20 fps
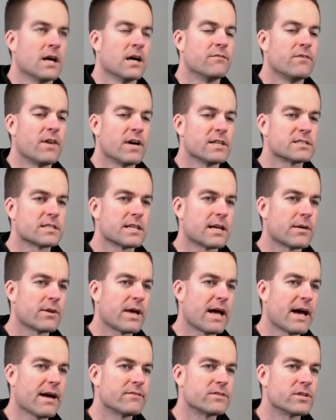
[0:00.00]
Advice that I
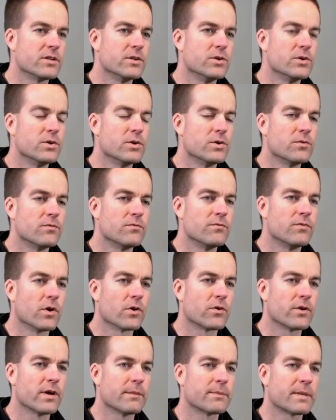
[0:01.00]
would have to new
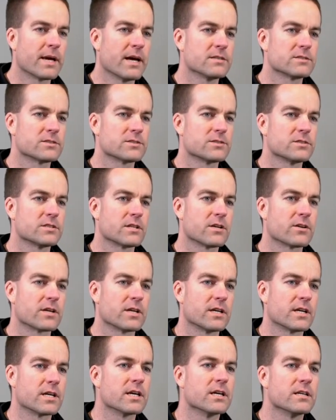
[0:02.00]
voc rehab counselors that are
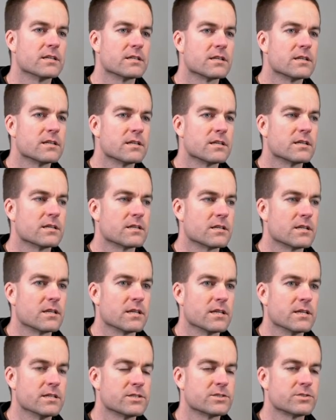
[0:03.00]
getting into
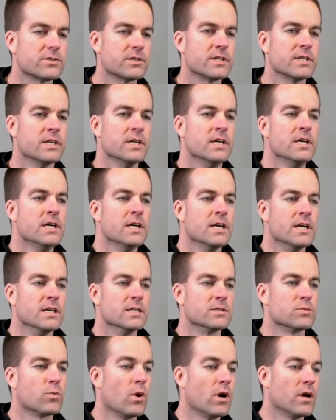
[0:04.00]
the industry
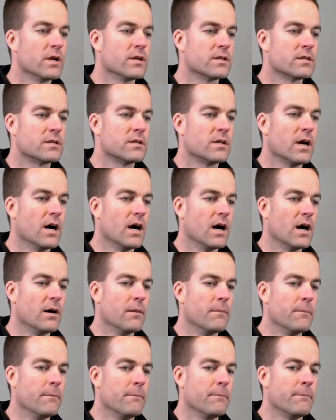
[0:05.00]
is, one,
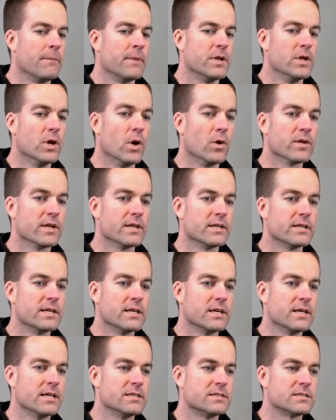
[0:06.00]
know that
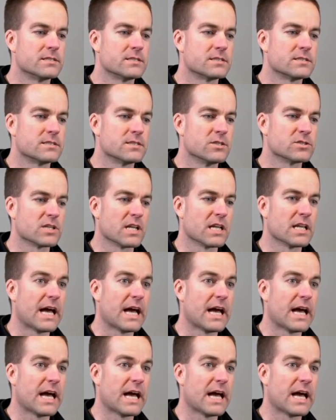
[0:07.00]
there's a